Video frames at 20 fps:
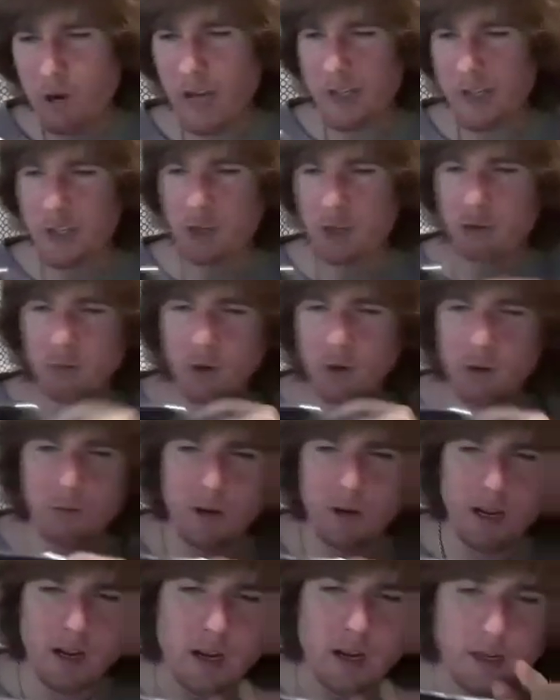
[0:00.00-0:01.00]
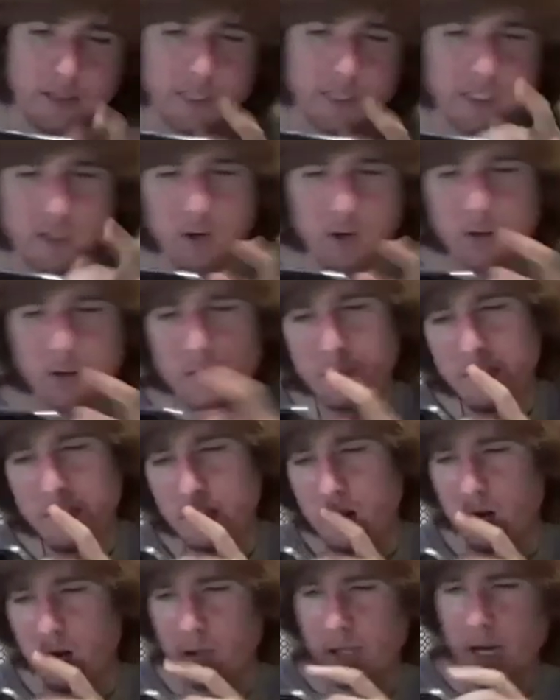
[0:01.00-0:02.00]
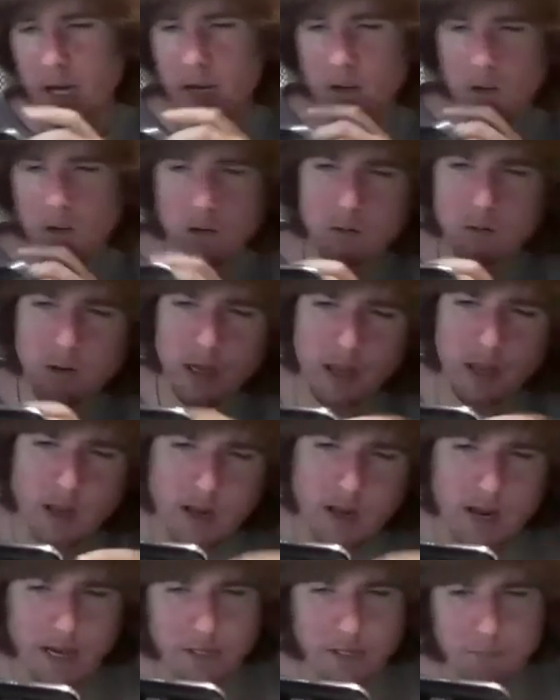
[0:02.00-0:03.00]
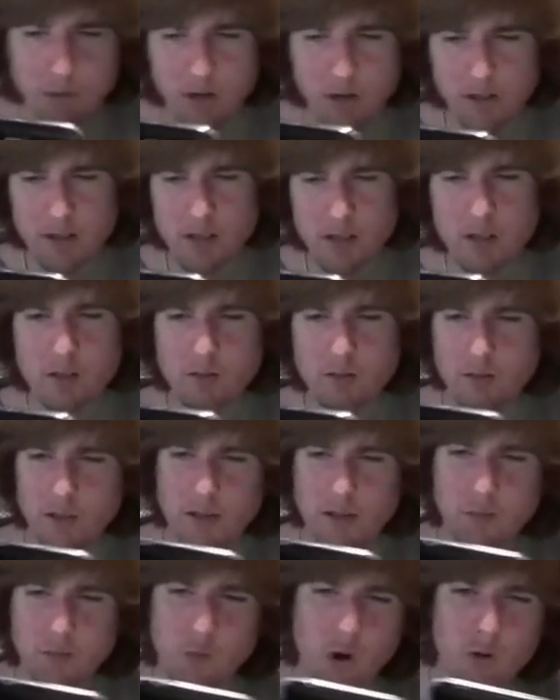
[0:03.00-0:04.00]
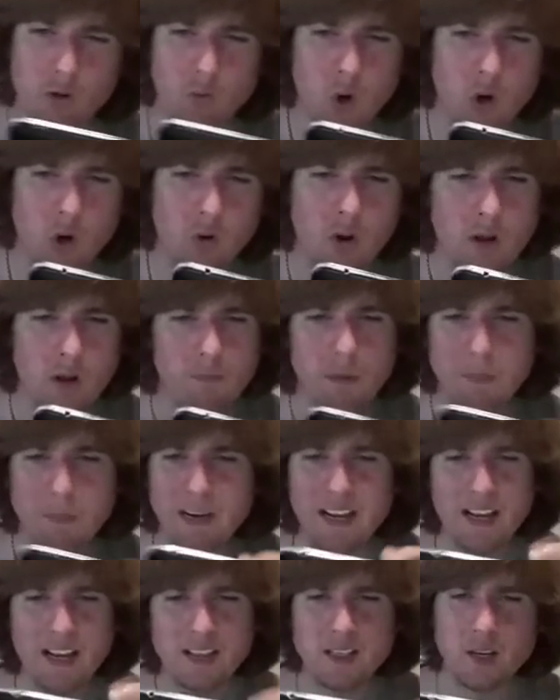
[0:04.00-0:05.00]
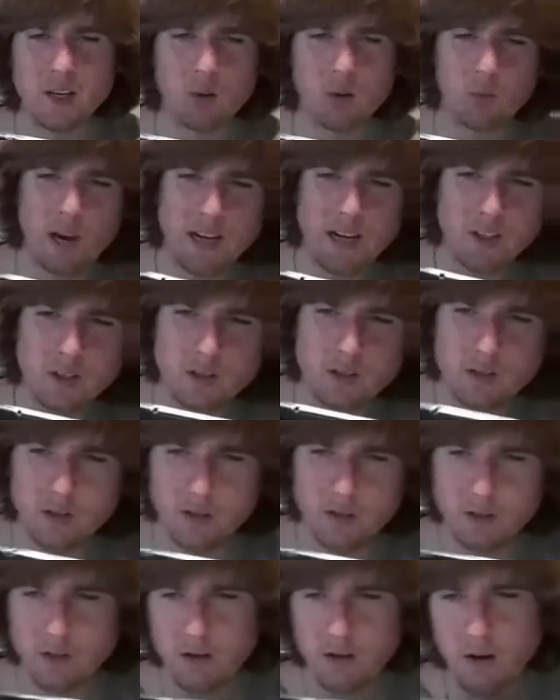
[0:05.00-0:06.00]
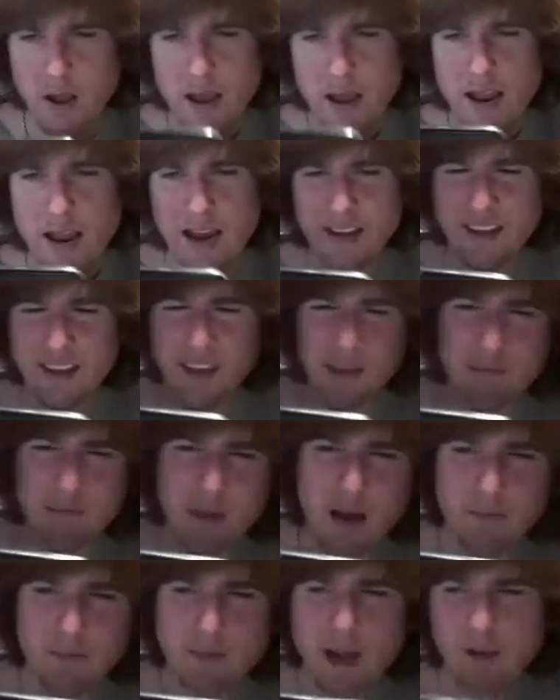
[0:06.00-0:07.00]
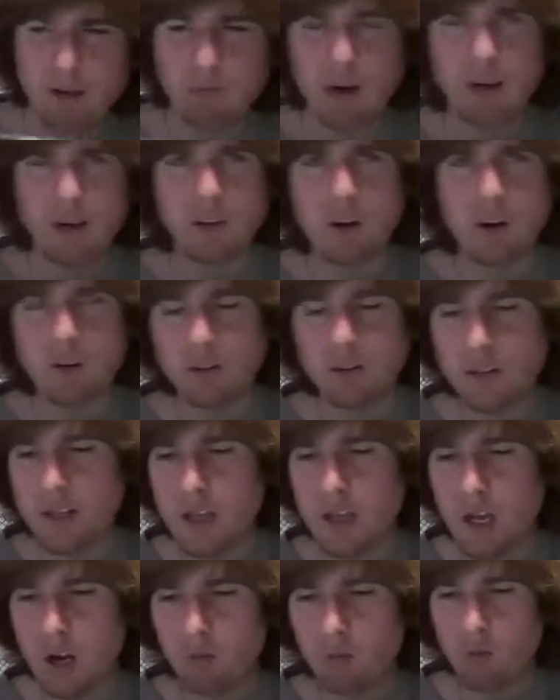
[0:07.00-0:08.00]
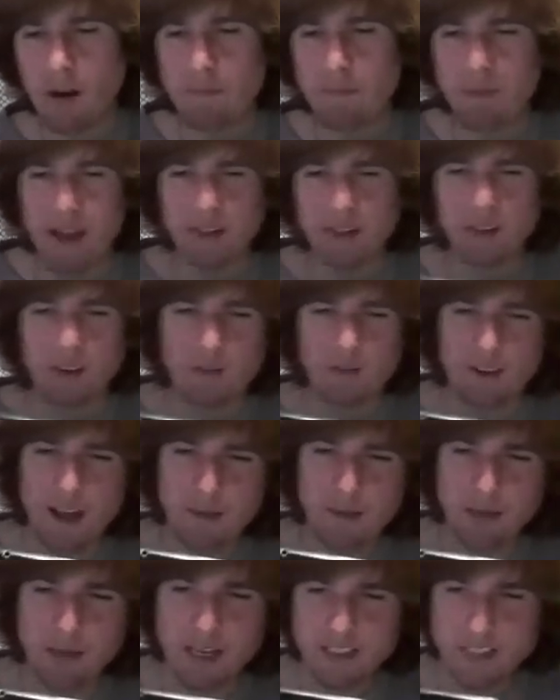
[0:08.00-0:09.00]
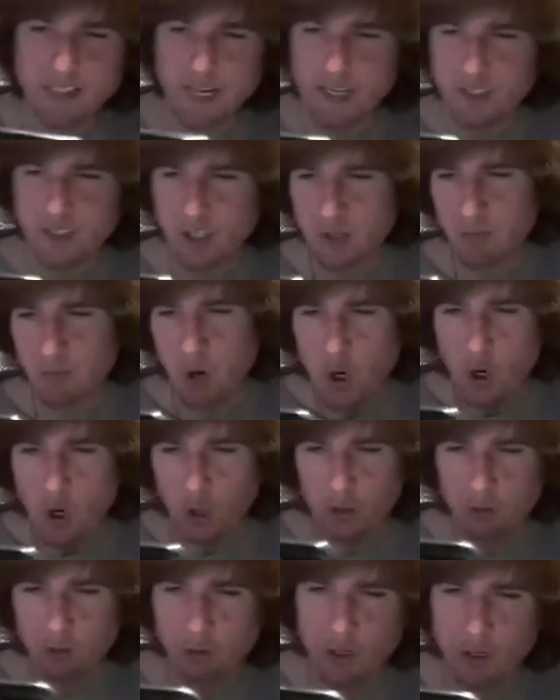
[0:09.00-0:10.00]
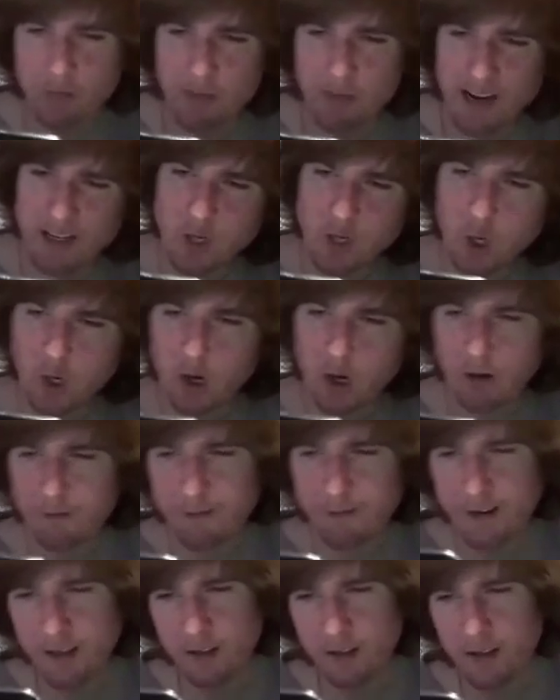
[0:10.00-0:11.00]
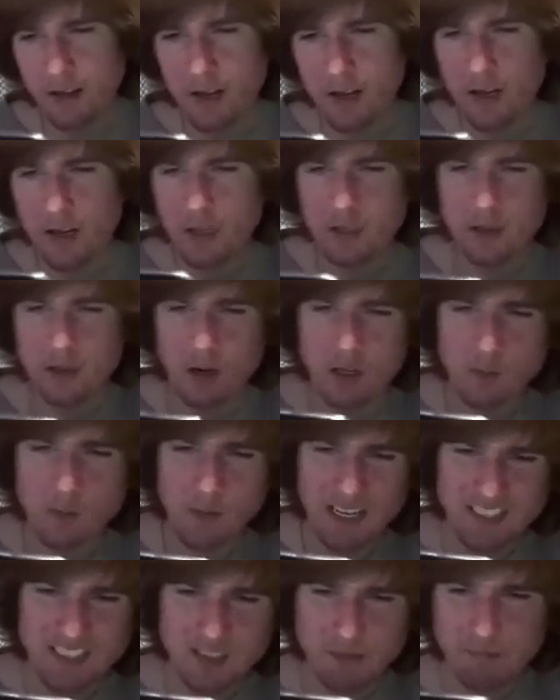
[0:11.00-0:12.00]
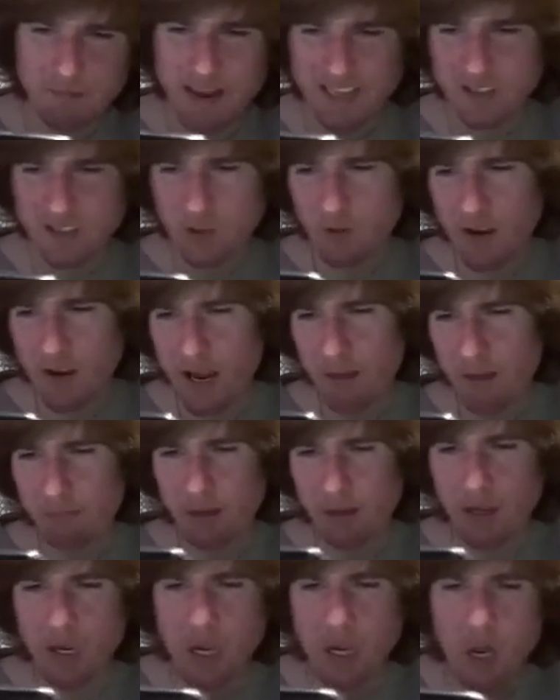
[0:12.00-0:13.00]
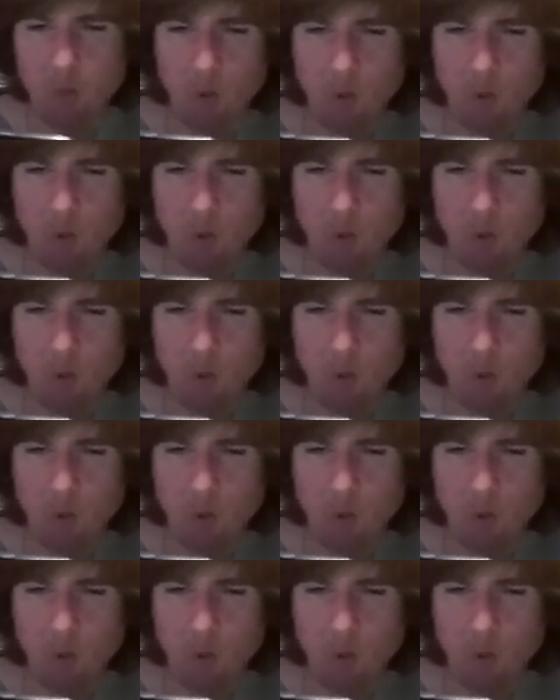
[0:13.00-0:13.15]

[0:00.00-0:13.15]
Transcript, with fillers: gotta watch who you roll with. These hoes be going, I know it. At the party, it's too lit, whoa, whoa. Remember days in the Rangers Dolo, had to get my mind right lonely. Right back to the fan, can't change them. And the real might know how I'm feeling. Trying to speakers up, national anthem.